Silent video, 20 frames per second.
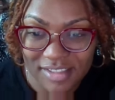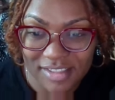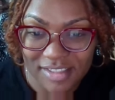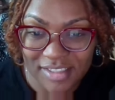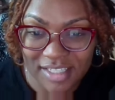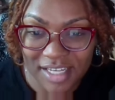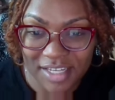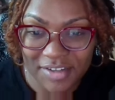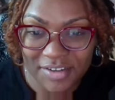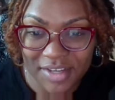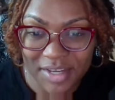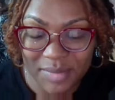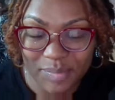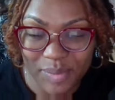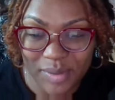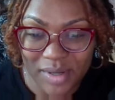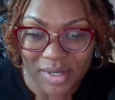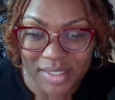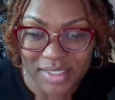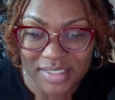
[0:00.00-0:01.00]
Yeah, you get
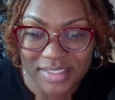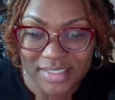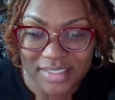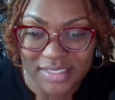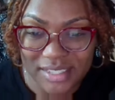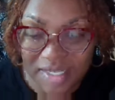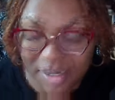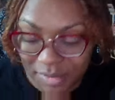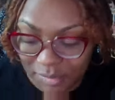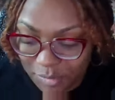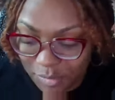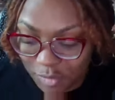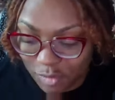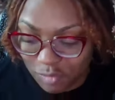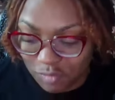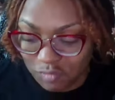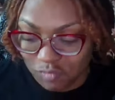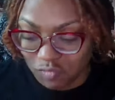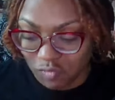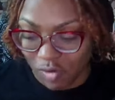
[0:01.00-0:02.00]
punched. I'm
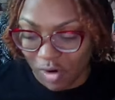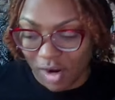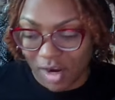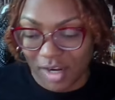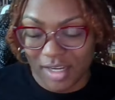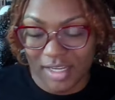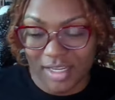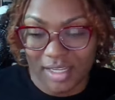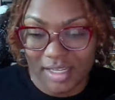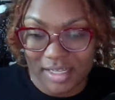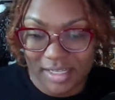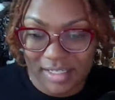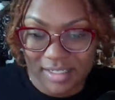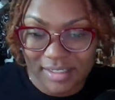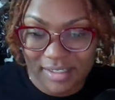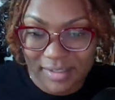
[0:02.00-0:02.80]
crying.